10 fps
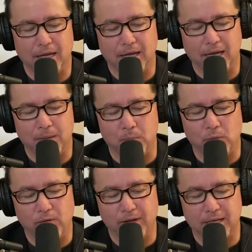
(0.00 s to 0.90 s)

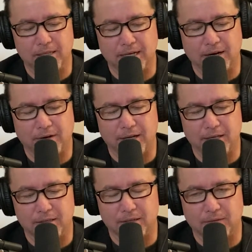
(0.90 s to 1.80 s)
moving into
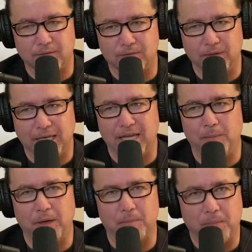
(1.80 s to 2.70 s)
areas of
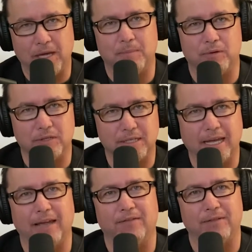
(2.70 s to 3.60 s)
keeping people
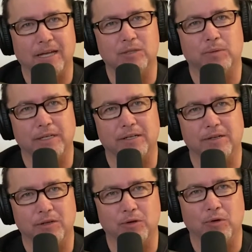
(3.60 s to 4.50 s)
safe. That's what
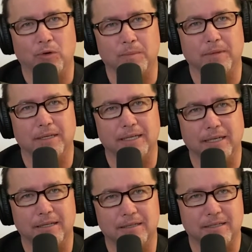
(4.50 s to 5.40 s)
you normally
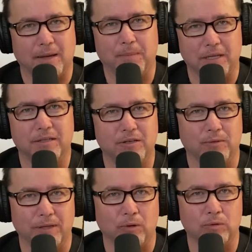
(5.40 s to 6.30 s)
step into
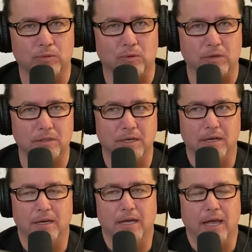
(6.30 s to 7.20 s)
in those roles.
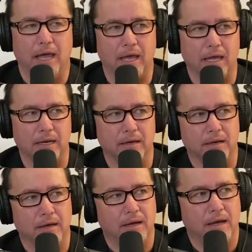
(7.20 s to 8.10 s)
And,
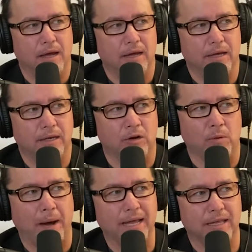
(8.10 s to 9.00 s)

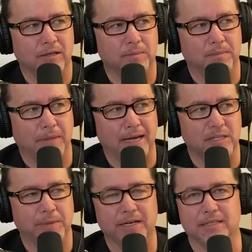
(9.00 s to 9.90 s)
my
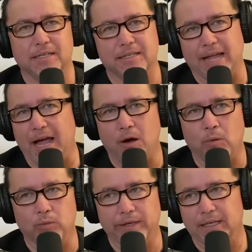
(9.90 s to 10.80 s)
experiences now
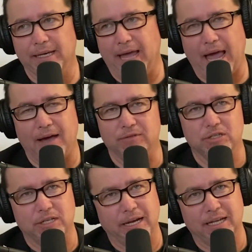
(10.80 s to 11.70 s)
really haven't
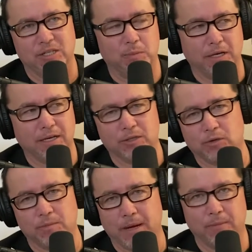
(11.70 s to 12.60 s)
changed because
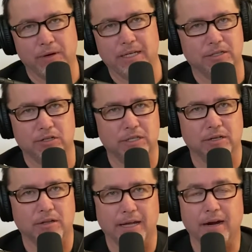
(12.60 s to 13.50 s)
those memories are
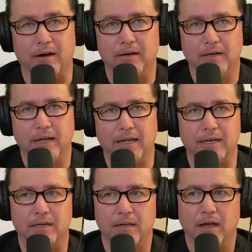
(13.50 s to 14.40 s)
still there.
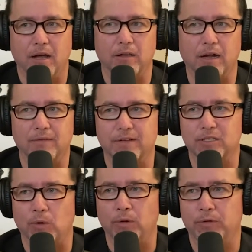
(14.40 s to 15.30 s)
And a lot of us
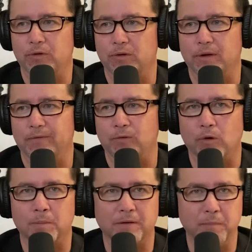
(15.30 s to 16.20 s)
go through a
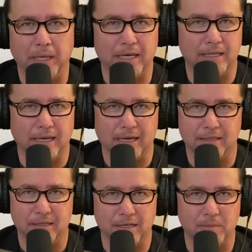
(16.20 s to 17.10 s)
form of
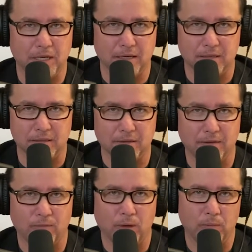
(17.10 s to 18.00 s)
PTSD because
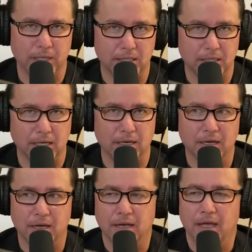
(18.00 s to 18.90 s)
of what we see.
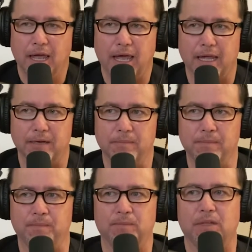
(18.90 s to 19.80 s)
And,
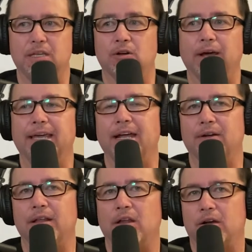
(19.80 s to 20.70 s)
I
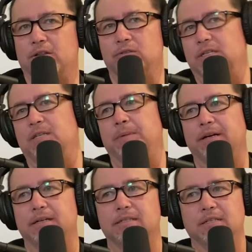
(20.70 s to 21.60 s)
carry a lot of those
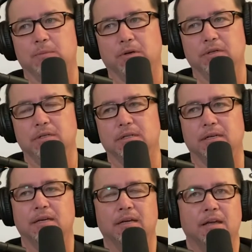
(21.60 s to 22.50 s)
experiences
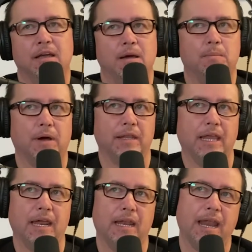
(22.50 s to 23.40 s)
personally, but
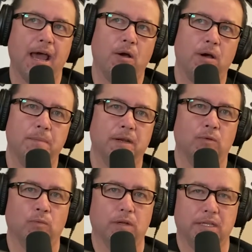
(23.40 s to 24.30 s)
then now I'm in
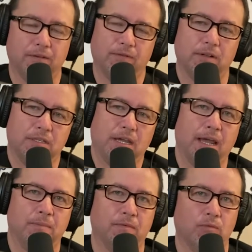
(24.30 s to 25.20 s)
a different
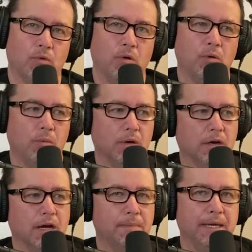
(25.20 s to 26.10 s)
type of role where
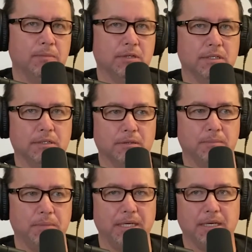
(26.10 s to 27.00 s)
I'm able to
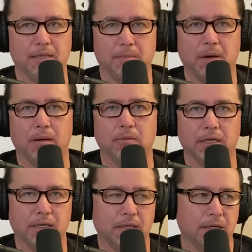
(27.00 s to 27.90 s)
be in the
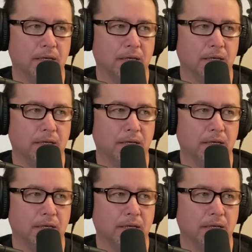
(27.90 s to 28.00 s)
public and